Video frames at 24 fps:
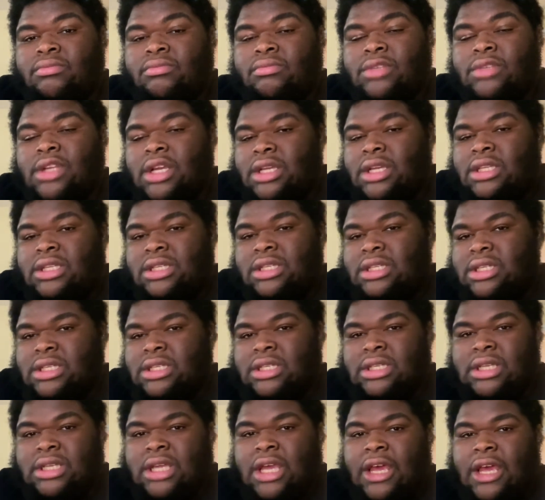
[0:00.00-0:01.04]
It
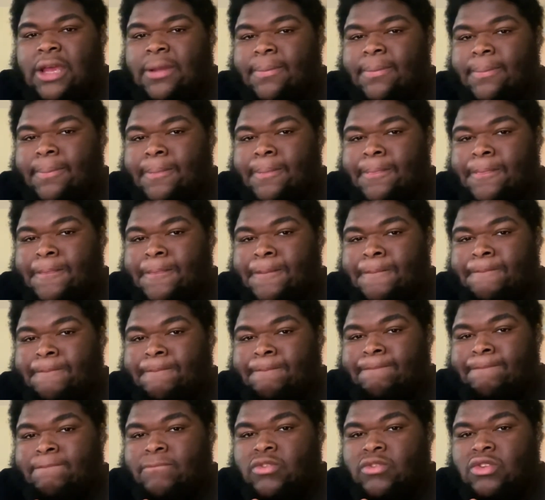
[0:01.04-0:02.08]
just can't.
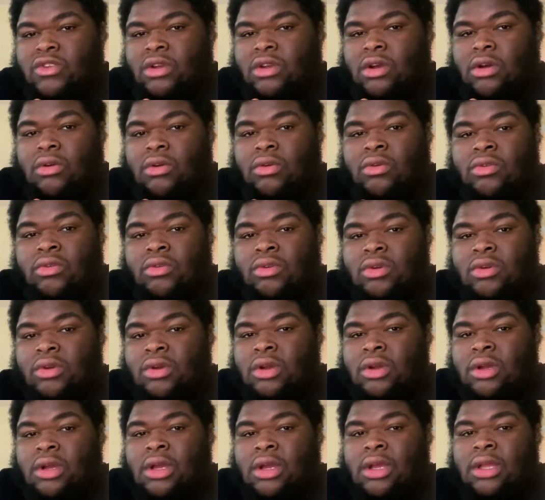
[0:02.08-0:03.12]
So
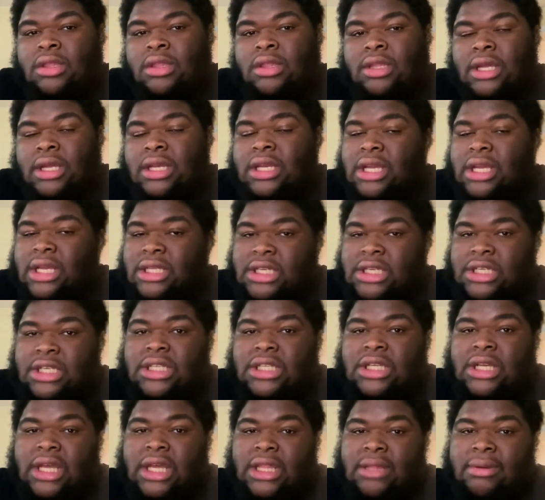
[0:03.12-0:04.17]
they need to get this shit
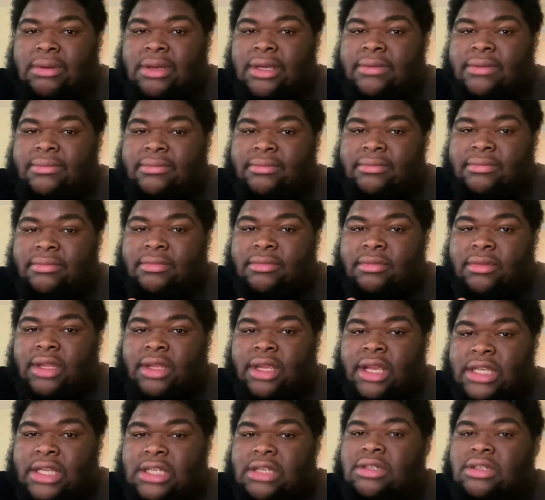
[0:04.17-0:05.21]
together, man.
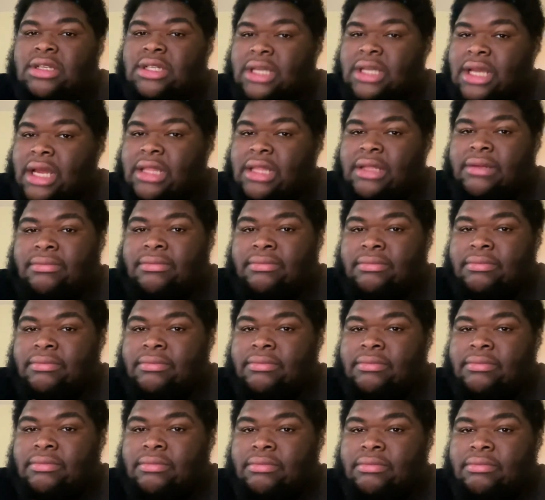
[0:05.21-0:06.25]
Get your shit together,
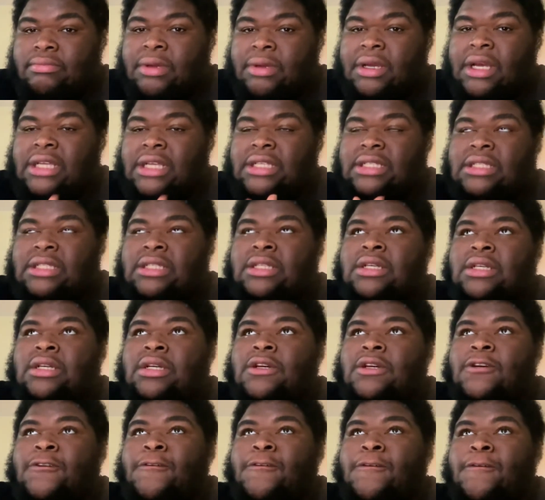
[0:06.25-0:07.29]
because
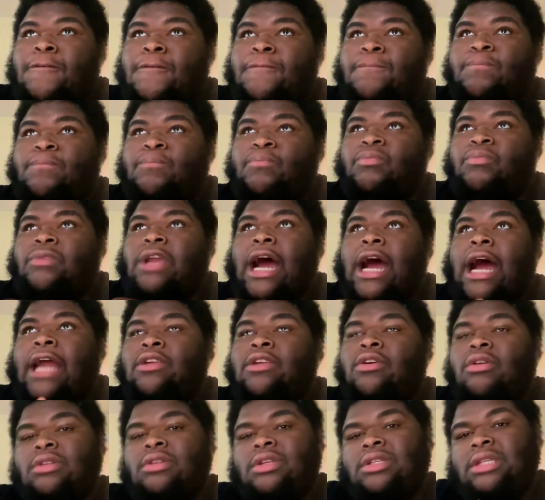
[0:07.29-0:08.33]
I
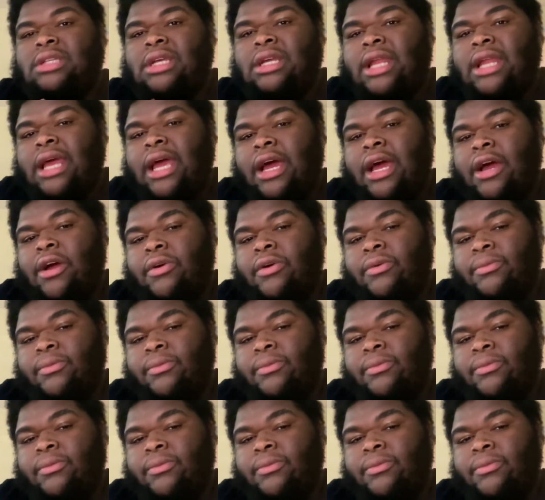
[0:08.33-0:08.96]
don't understand how